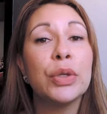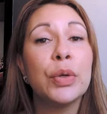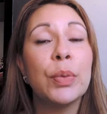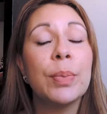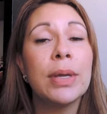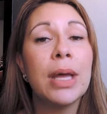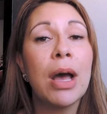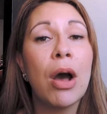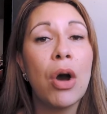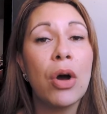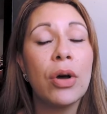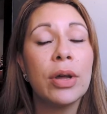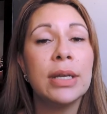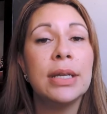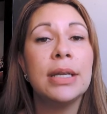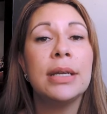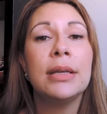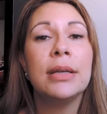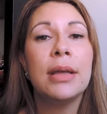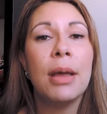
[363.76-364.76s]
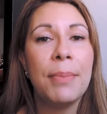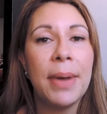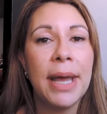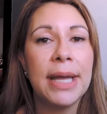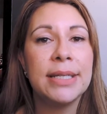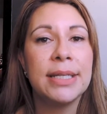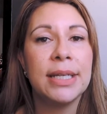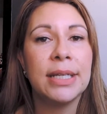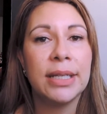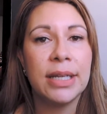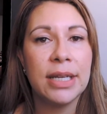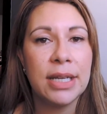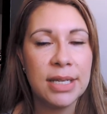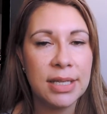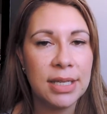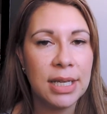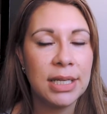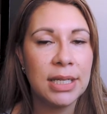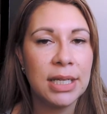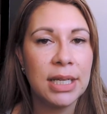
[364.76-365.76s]
little bit on, pat it, let it
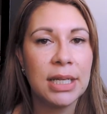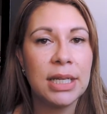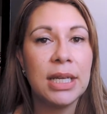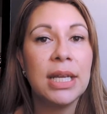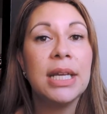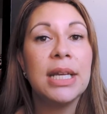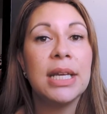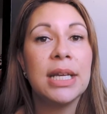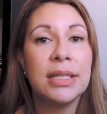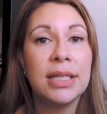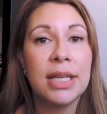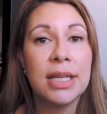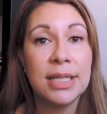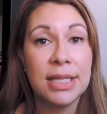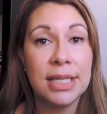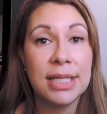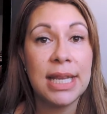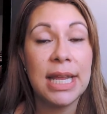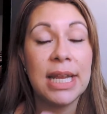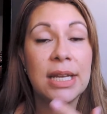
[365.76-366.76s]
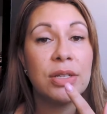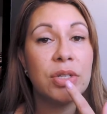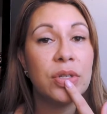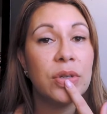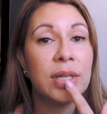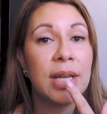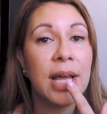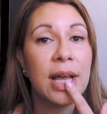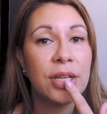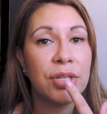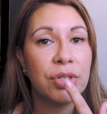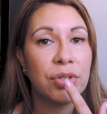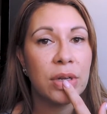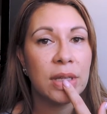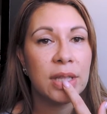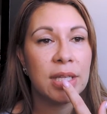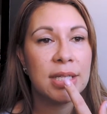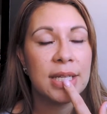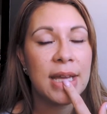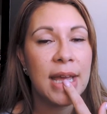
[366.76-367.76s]
set in, it does tend to last
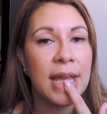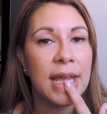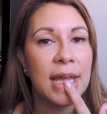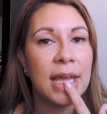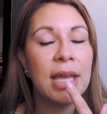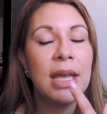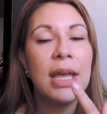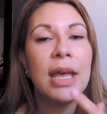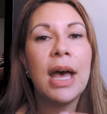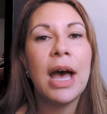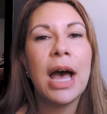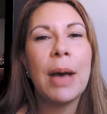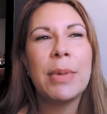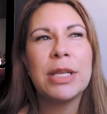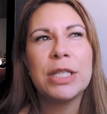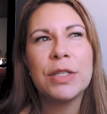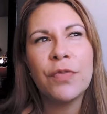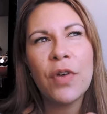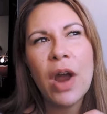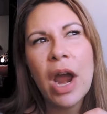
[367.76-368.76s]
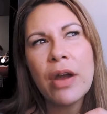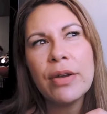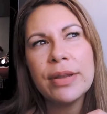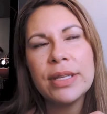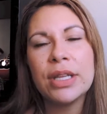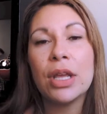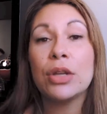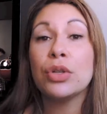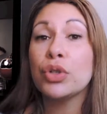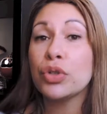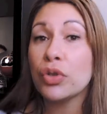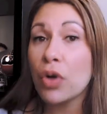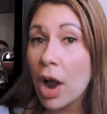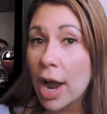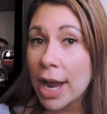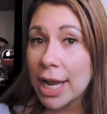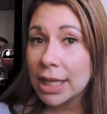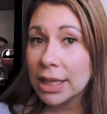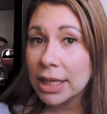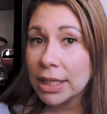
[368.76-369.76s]
during the day. As far as
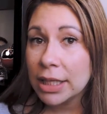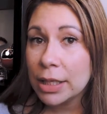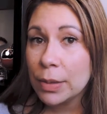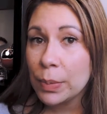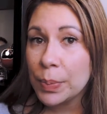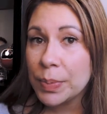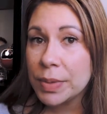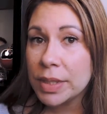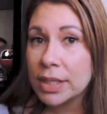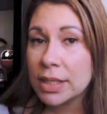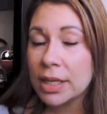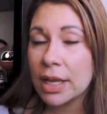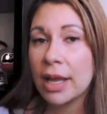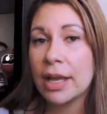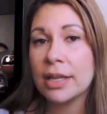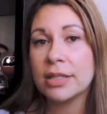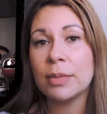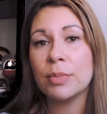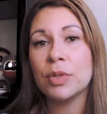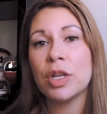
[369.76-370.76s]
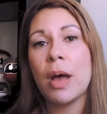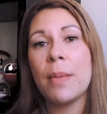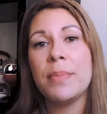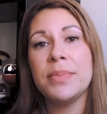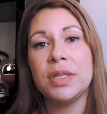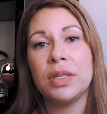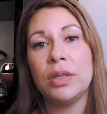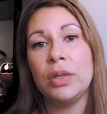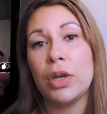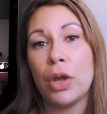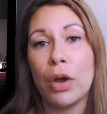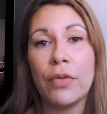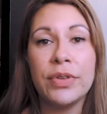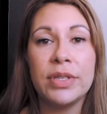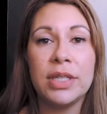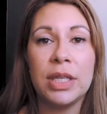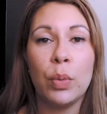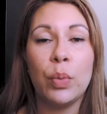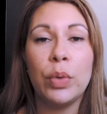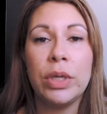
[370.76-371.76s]
drying the lips, sometimes, you know,
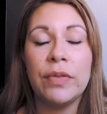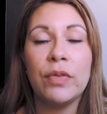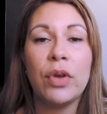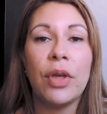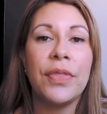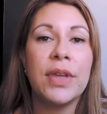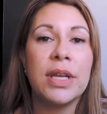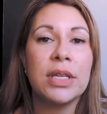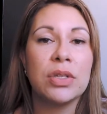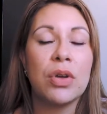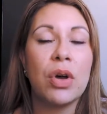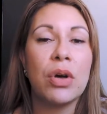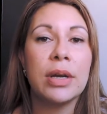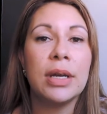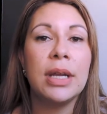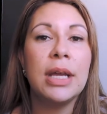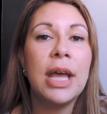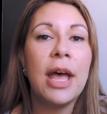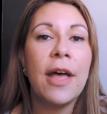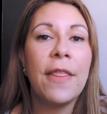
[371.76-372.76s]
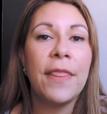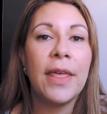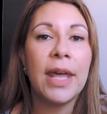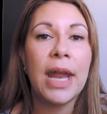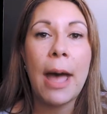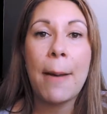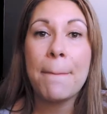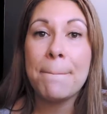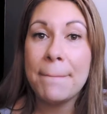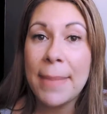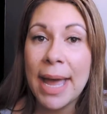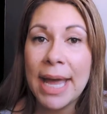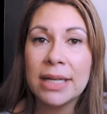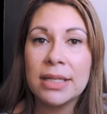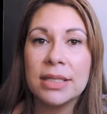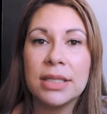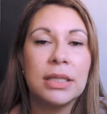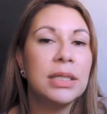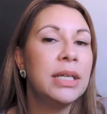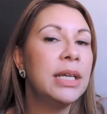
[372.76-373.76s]
obviously when you've got things on that are
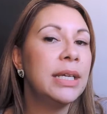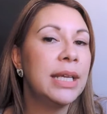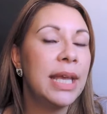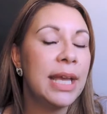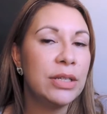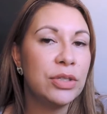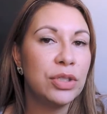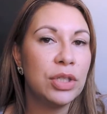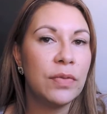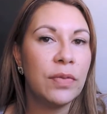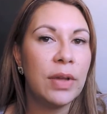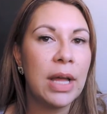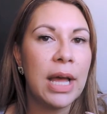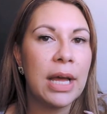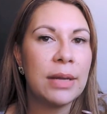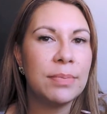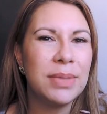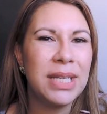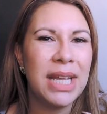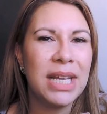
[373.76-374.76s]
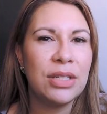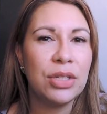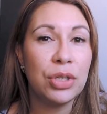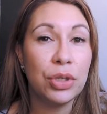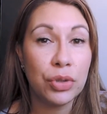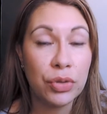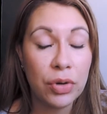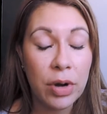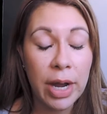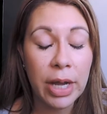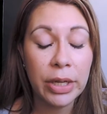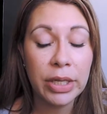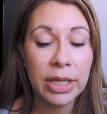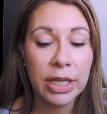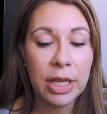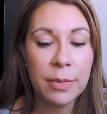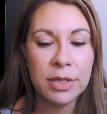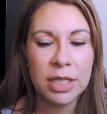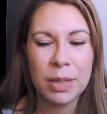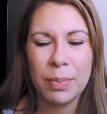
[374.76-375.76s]
matte, it can sort of tend to dry out
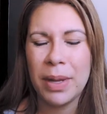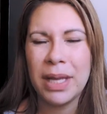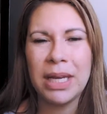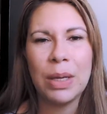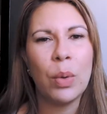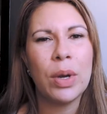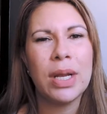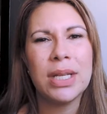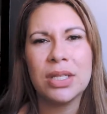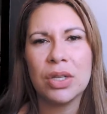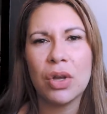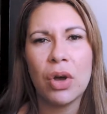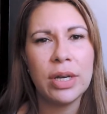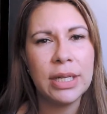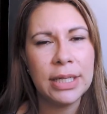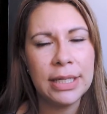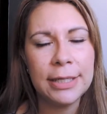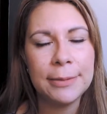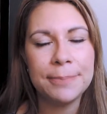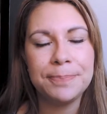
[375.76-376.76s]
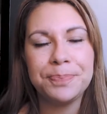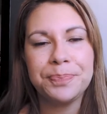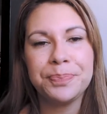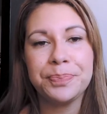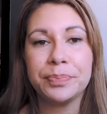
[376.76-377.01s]
your lips depending what it's got in it.